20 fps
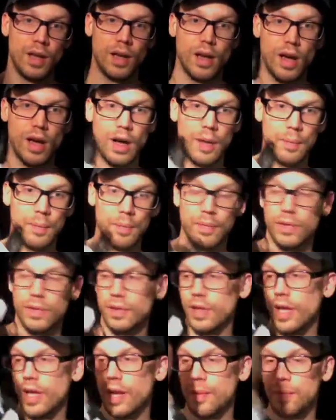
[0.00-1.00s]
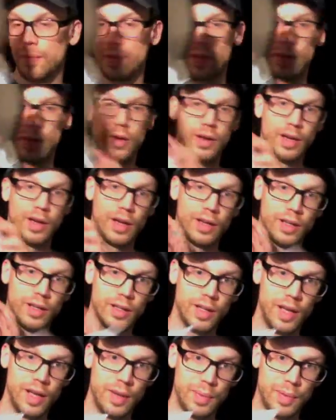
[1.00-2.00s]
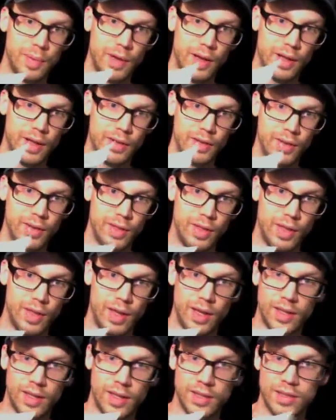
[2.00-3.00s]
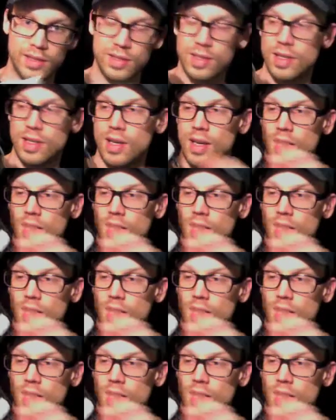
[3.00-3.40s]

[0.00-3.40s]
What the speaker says: lamp that you can clamp onto things,